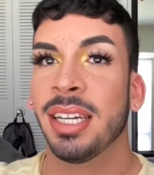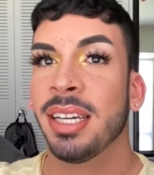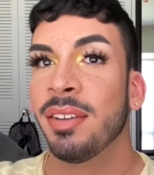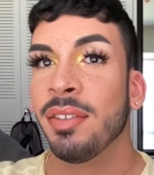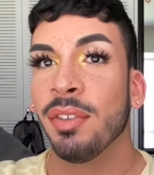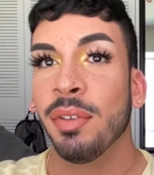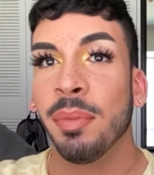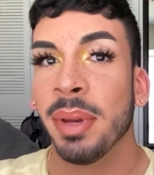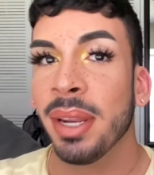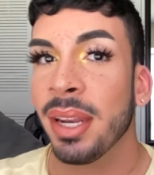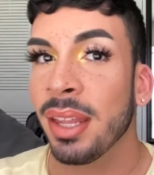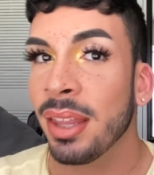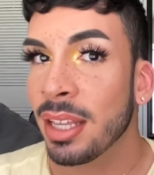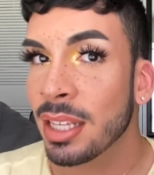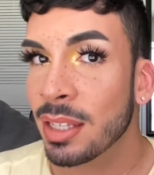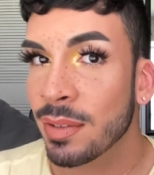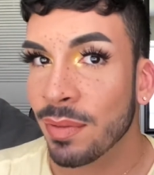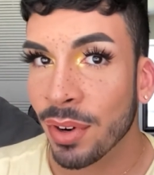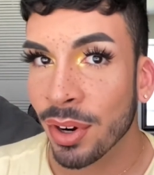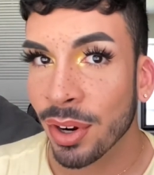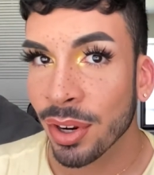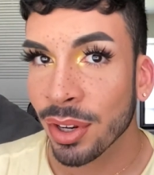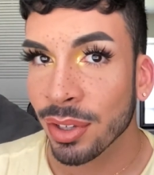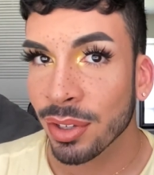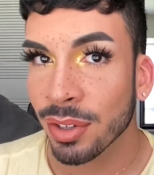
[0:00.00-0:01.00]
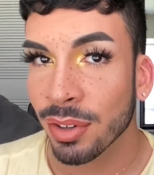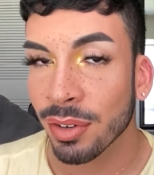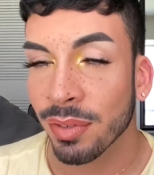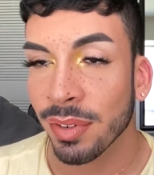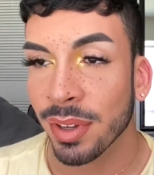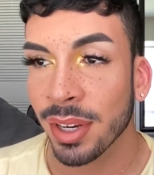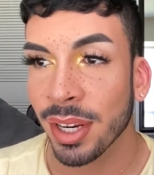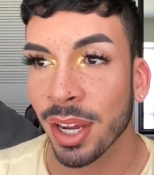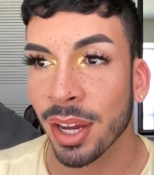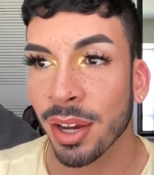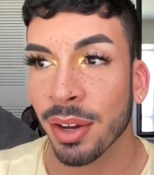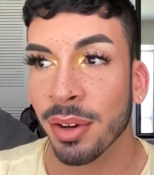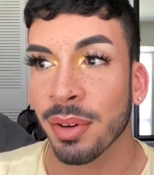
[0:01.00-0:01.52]
you made it this far into the
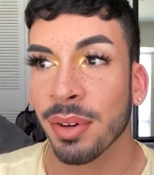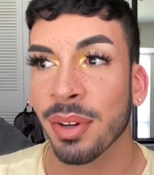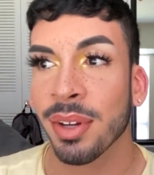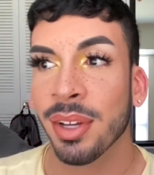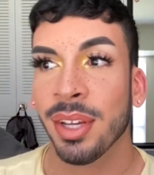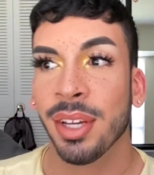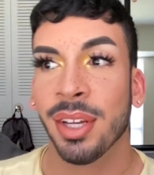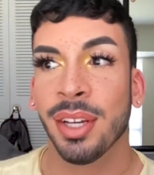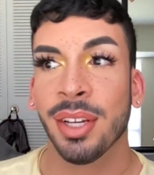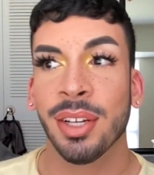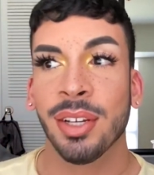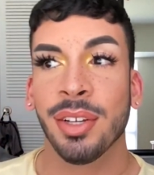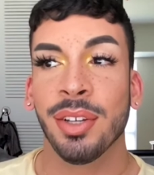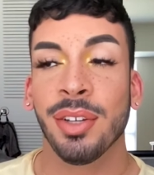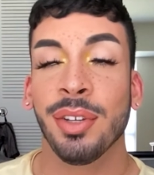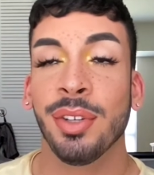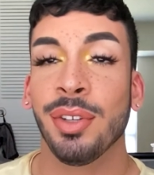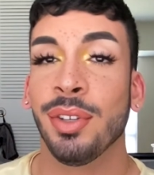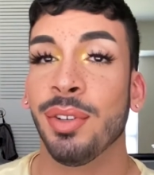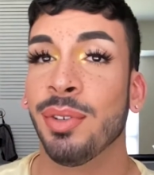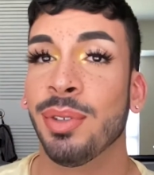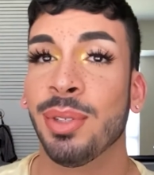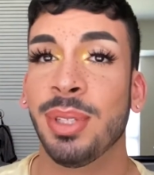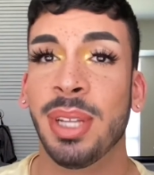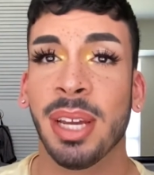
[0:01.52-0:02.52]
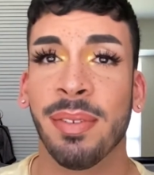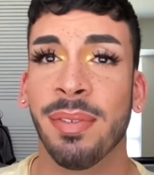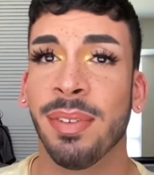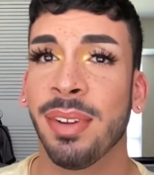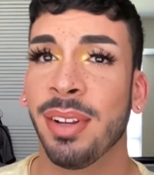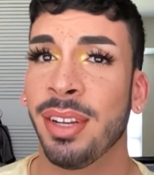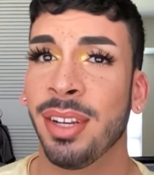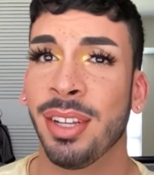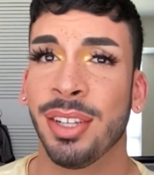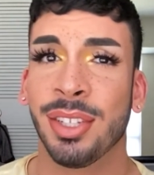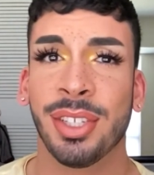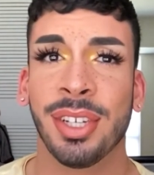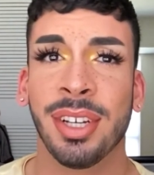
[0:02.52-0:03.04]
video, you
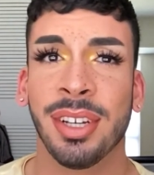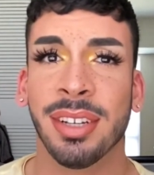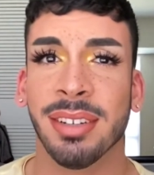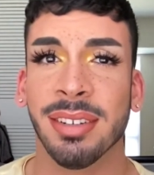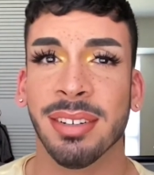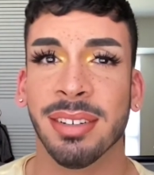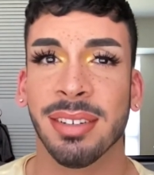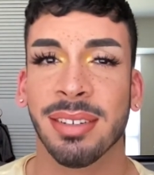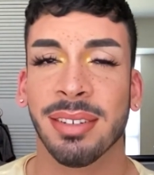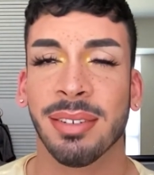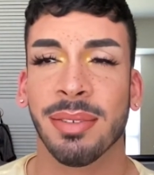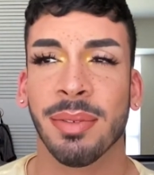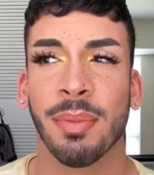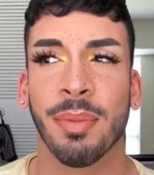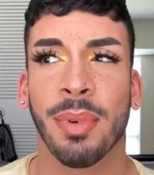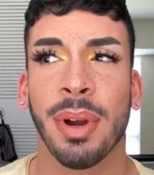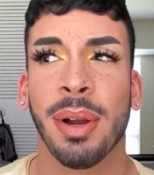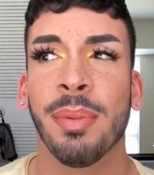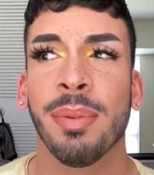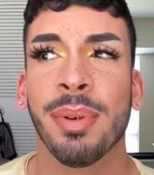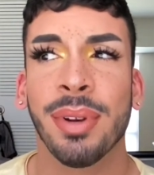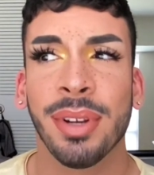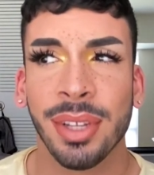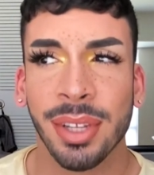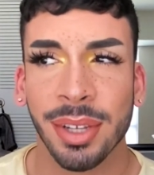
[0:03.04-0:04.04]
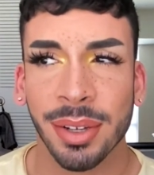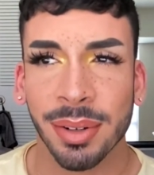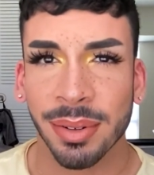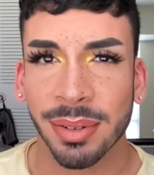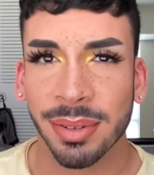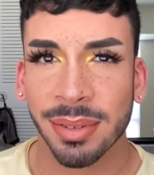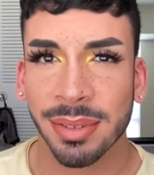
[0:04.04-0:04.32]
definitely should. Why wouldn't you?